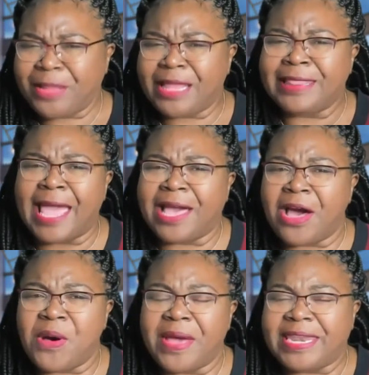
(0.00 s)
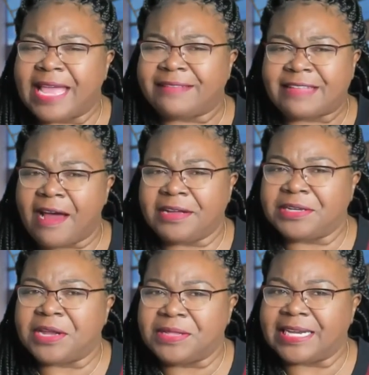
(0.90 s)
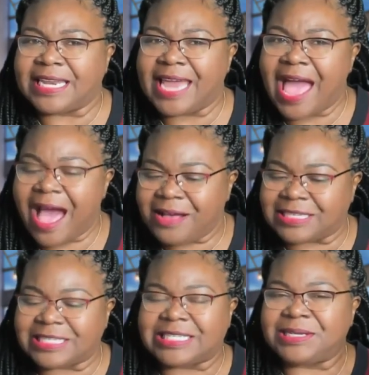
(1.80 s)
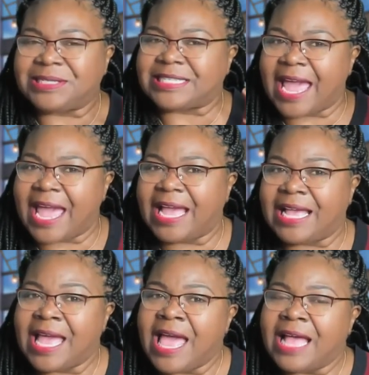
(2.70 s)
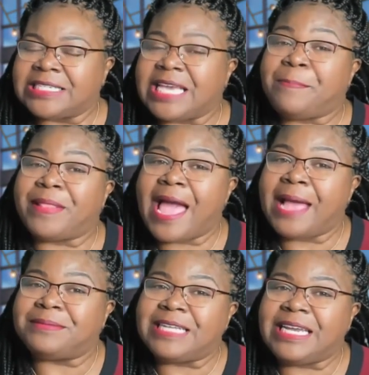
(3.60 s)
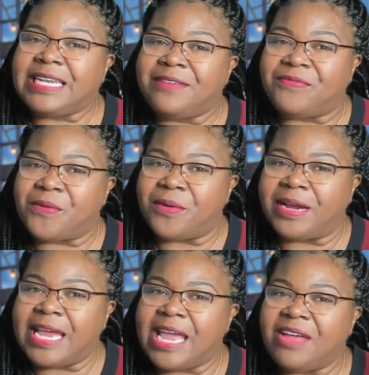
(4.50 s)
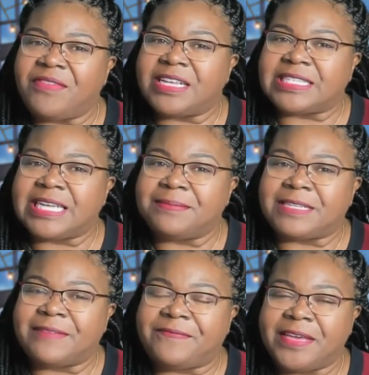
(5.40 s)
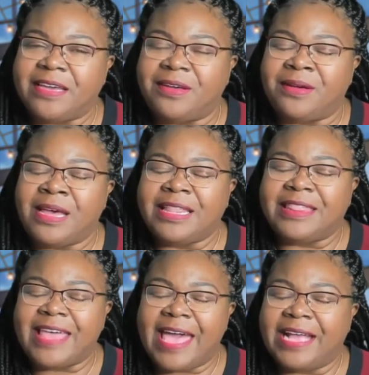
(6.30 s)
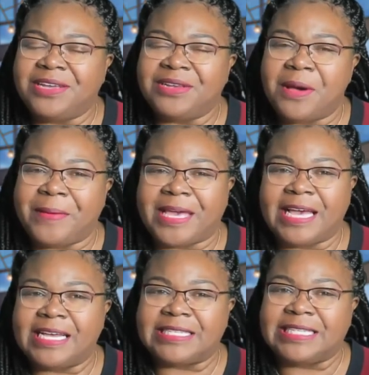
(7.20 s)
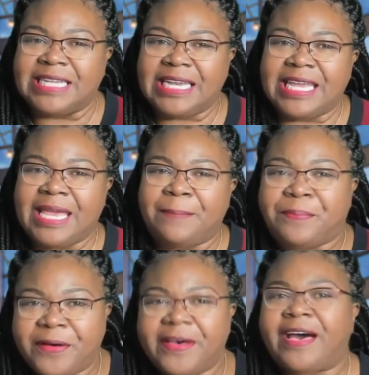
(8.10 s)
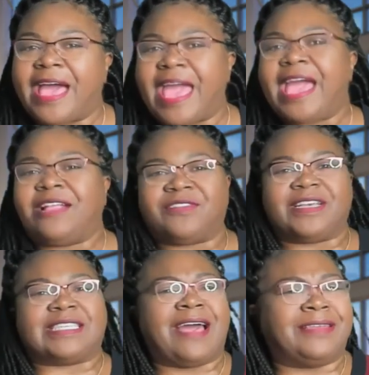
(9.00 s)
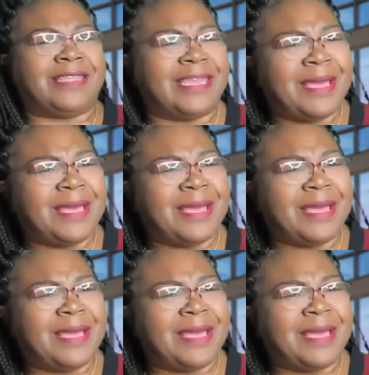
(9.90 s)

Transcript: They go and they start, looking at houses. She's saying she blames Nene for it. Eva seems to feel that, because Nene put her address out there.